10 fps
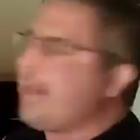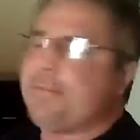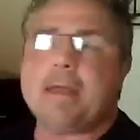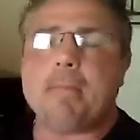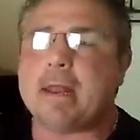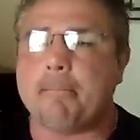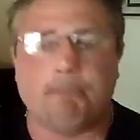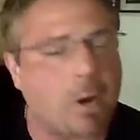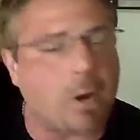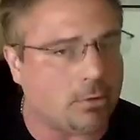and they made a
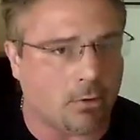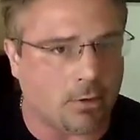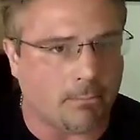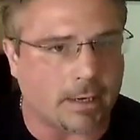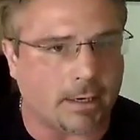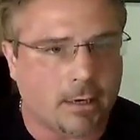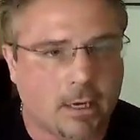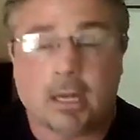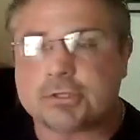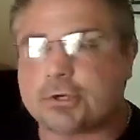boatload of money.
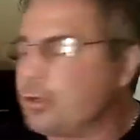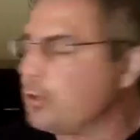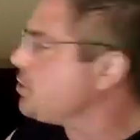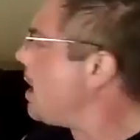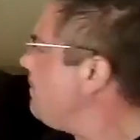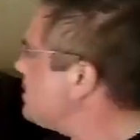So your job,